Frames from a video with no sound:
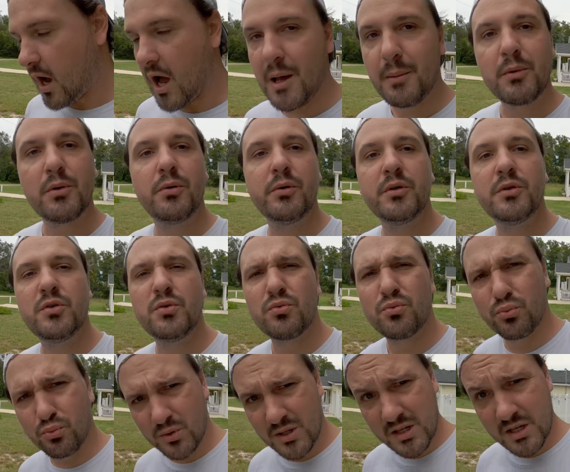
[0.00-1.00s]
I'm going to
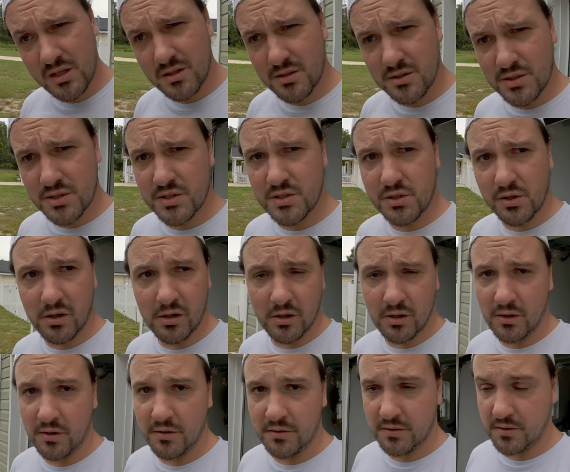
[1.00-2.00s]

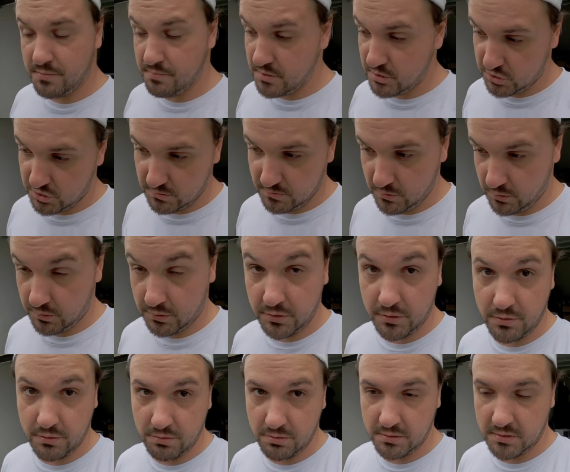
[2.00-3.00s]
reinstall the
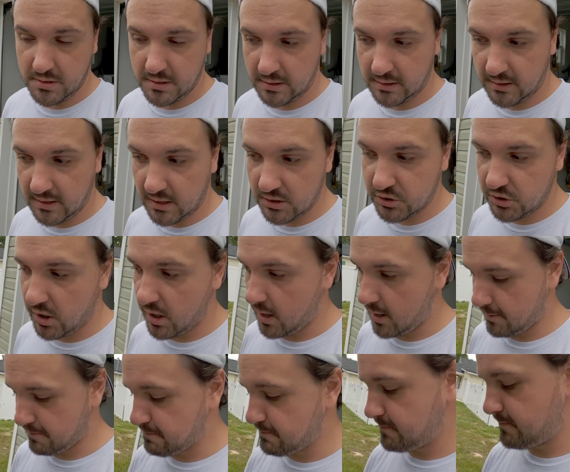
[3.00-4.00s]
Mishimoto catch
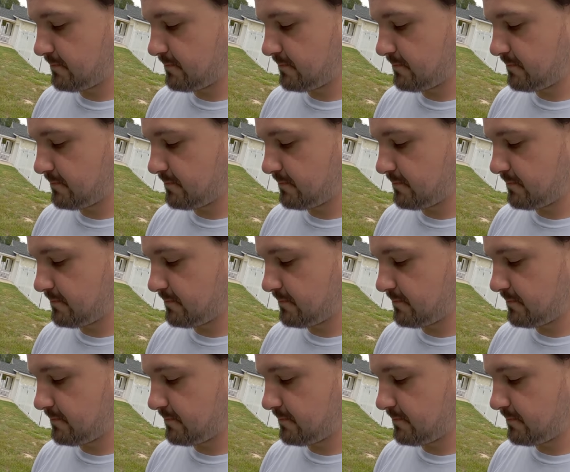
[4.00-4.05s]
cam.